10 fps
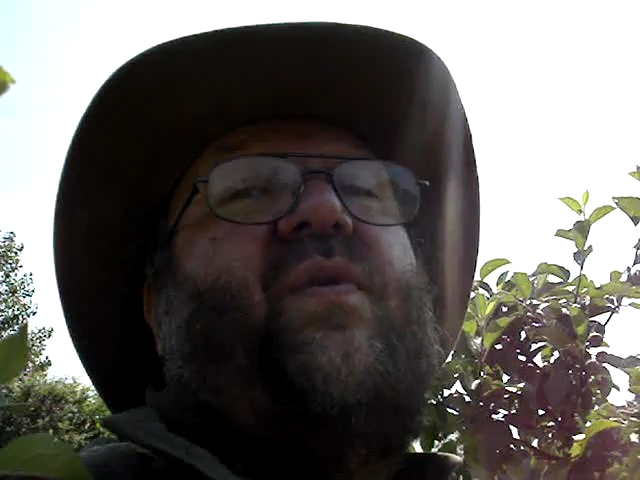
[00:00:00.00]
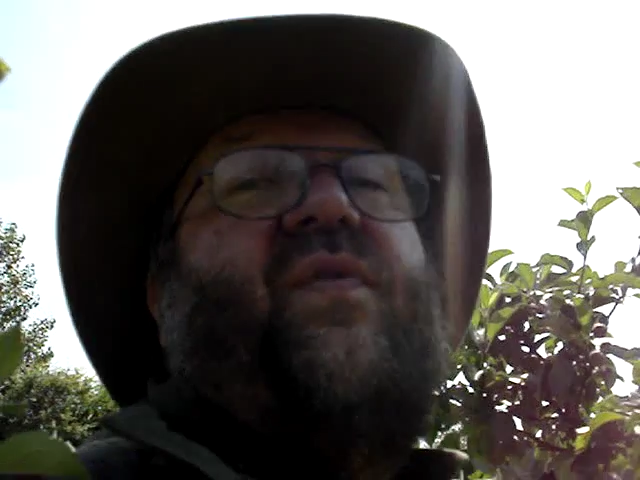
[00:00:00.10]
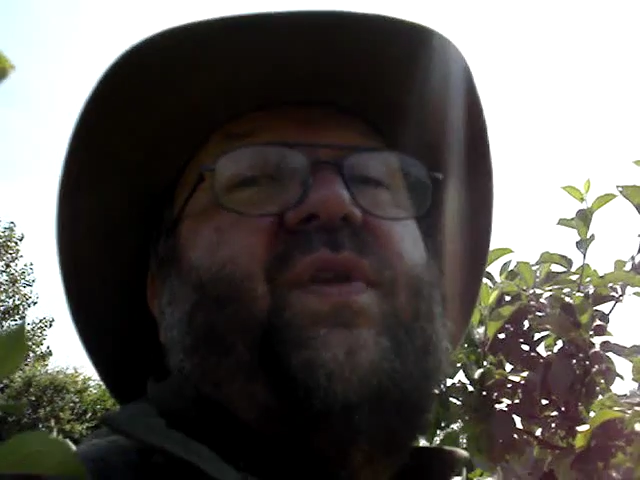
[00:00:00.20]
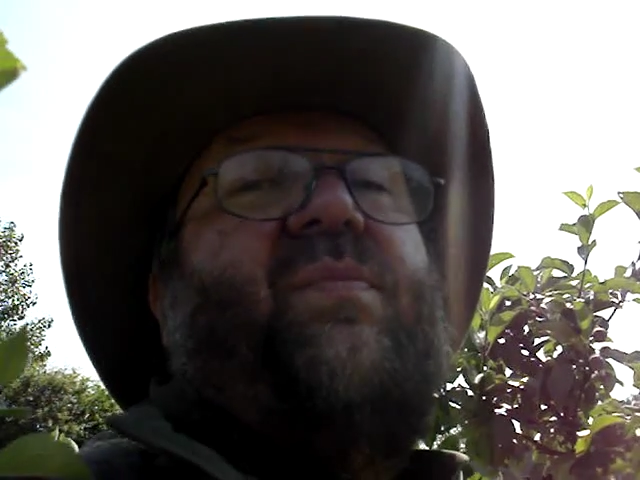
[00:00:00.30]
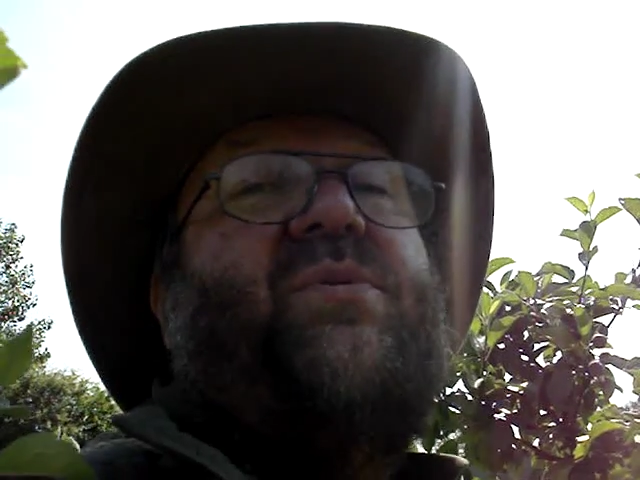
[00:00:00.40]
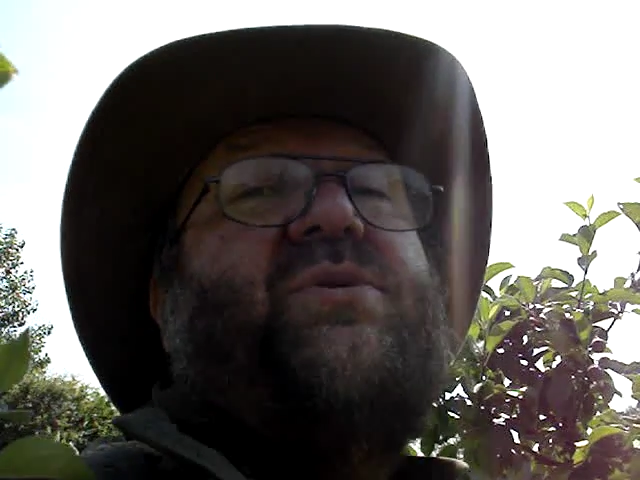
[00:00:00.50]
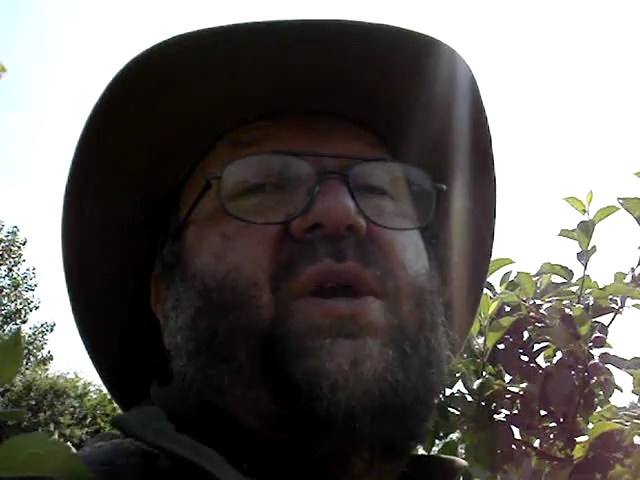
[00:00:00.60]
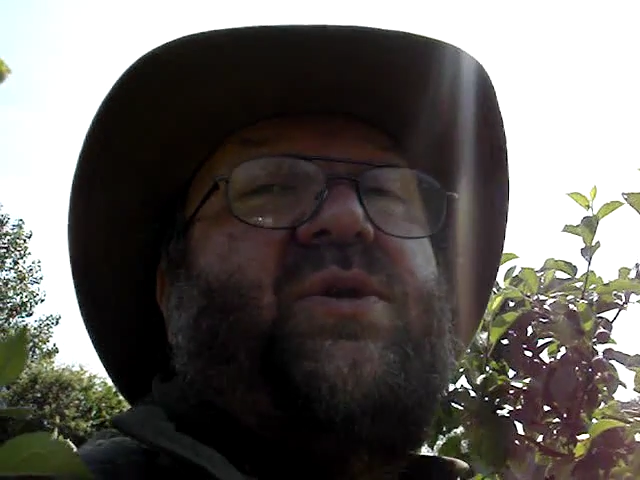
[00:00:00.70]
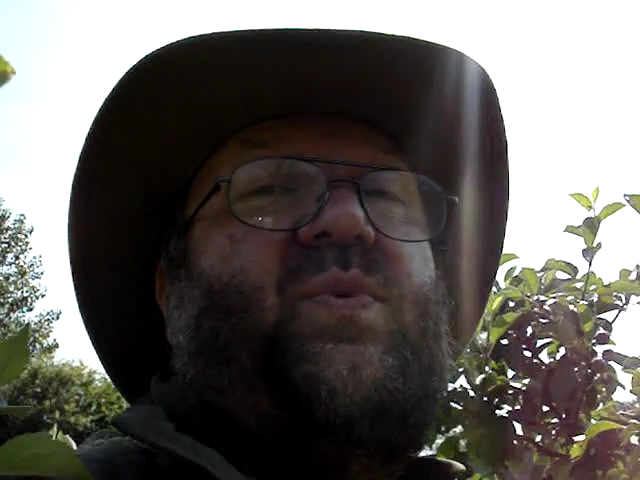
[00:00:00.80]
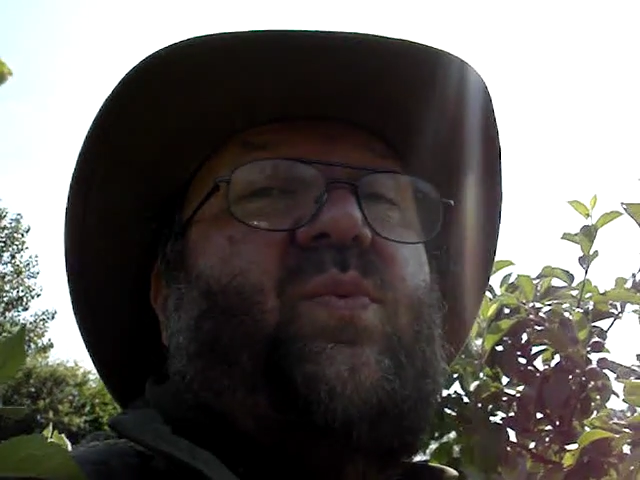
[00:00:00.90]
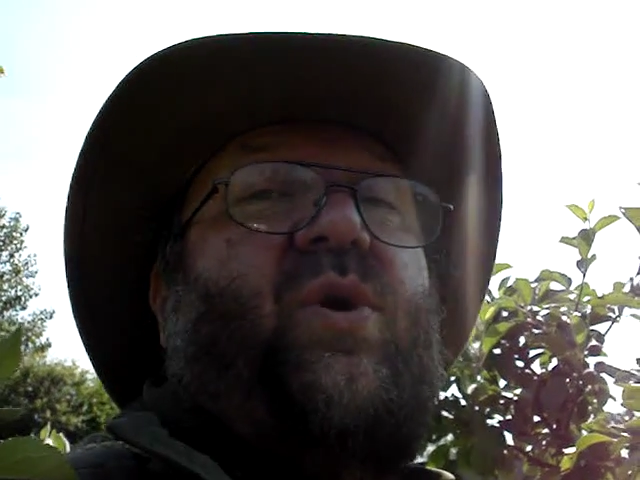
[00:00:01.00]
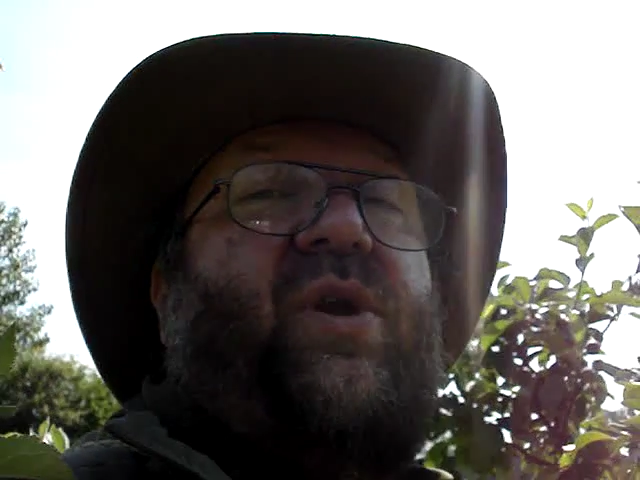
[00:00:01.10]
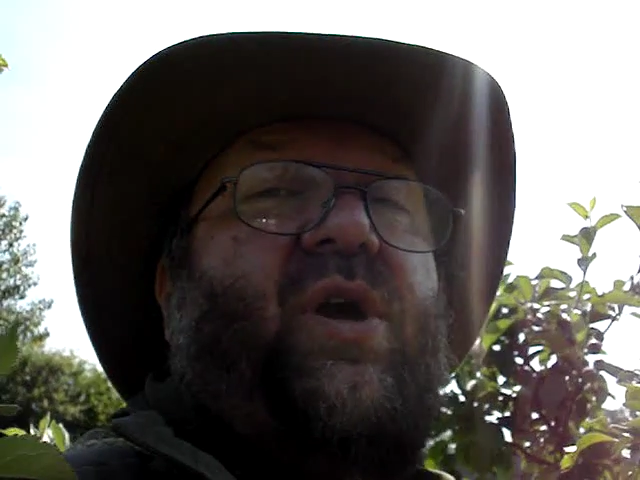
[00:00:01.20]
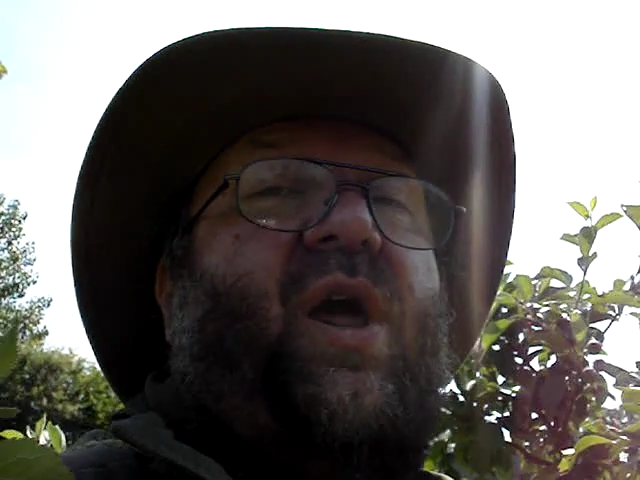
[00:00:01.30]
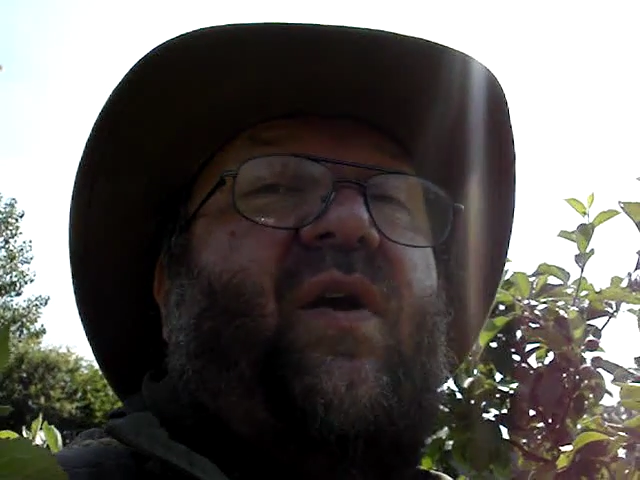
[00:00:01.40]
15% because we were
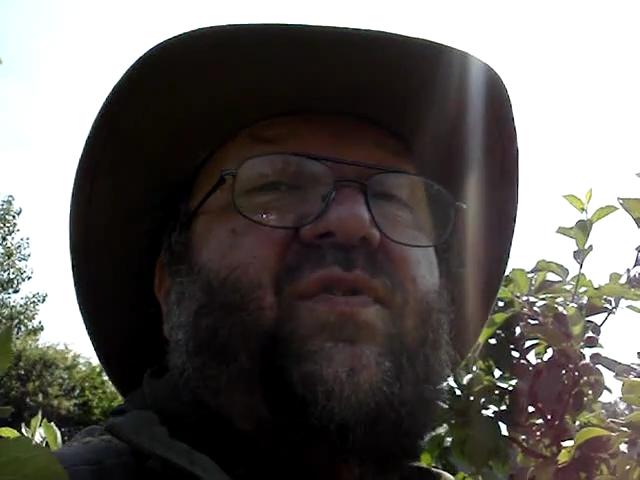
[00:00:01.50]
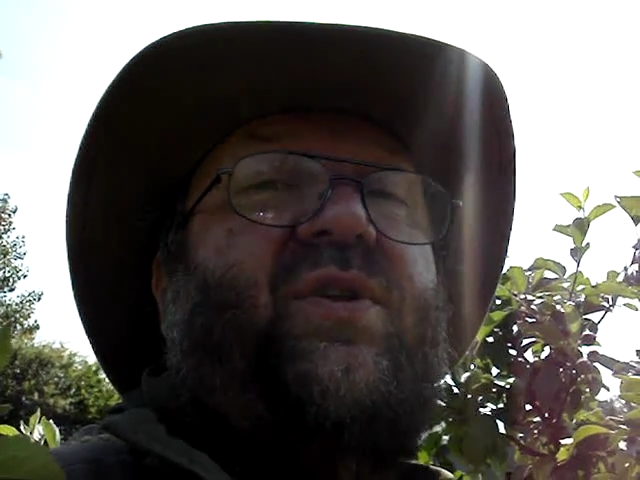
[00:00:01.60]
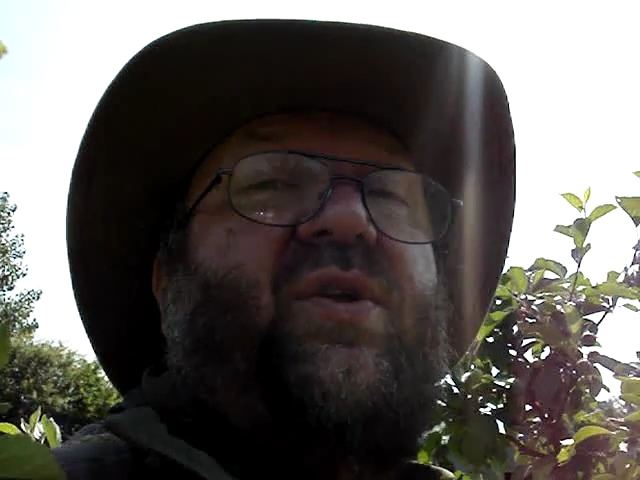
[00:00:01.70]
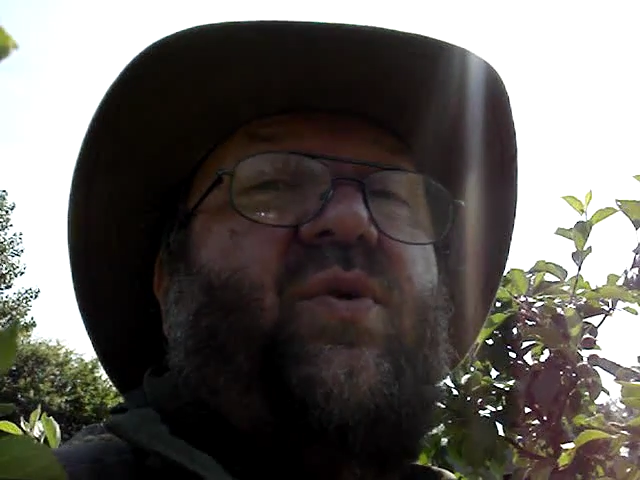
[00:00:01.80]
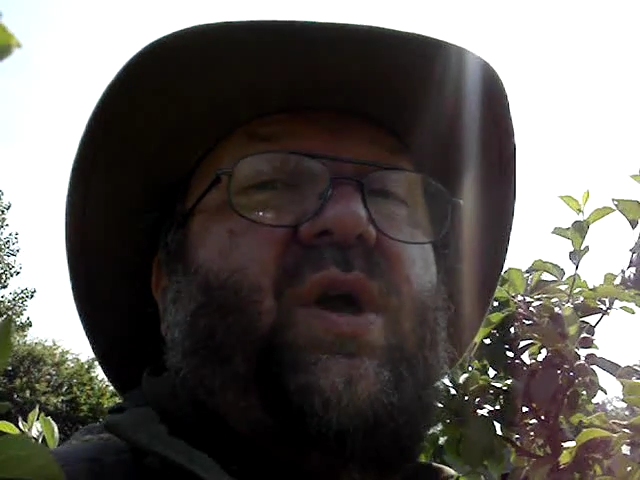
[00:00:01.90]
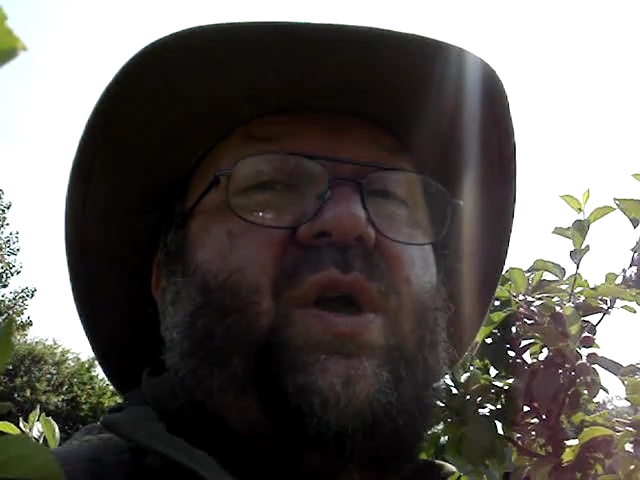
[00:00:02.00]
going to have to do